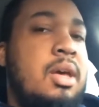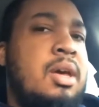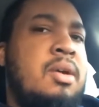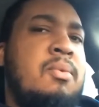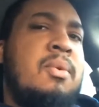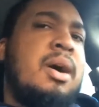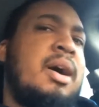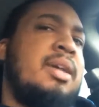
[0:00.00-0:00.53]

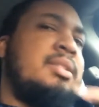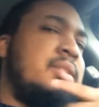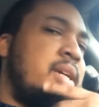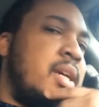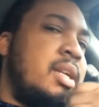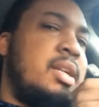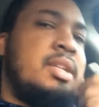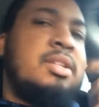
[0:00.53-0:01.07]
And why is
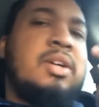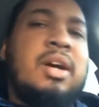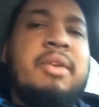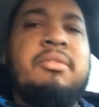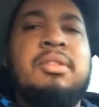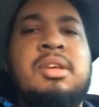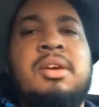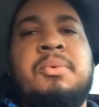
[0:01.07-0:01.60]
that? Did y'all
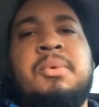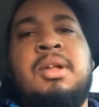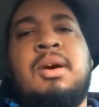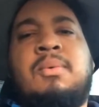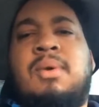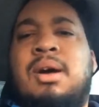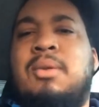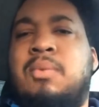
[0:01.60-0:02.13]
ever think and
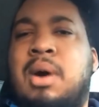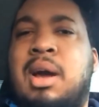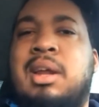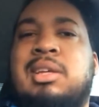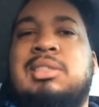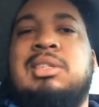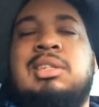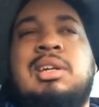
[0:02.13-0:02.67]
realize why are
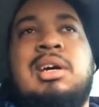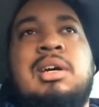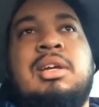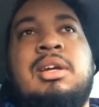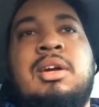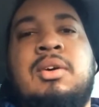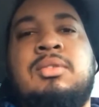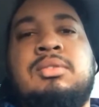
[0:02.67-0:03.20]
they shutting down
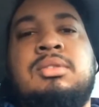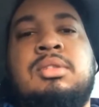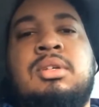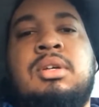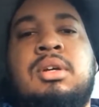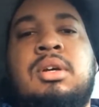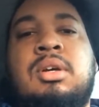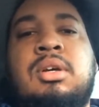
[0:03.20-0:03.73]
accounts?
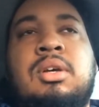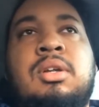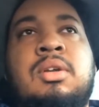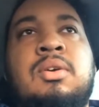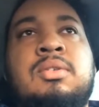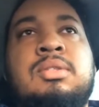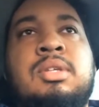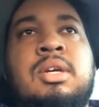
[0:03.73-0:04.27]
You
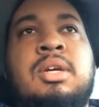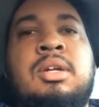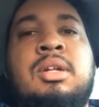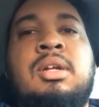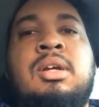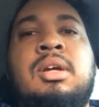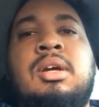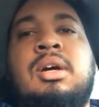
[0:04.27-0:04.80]
know what I'm saying?
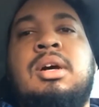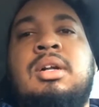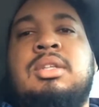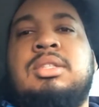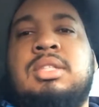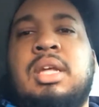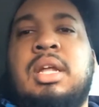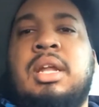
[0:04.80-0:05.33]

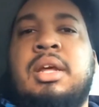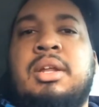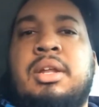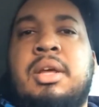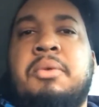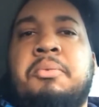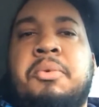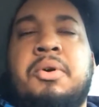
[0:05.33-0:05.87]
Understand
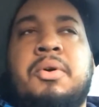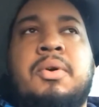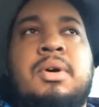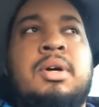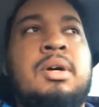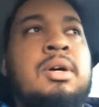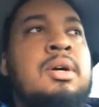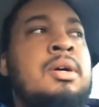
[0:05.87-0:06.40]
they
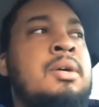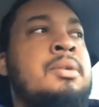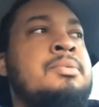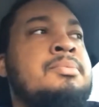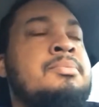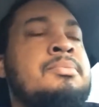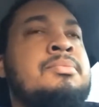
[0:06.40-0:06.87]
real.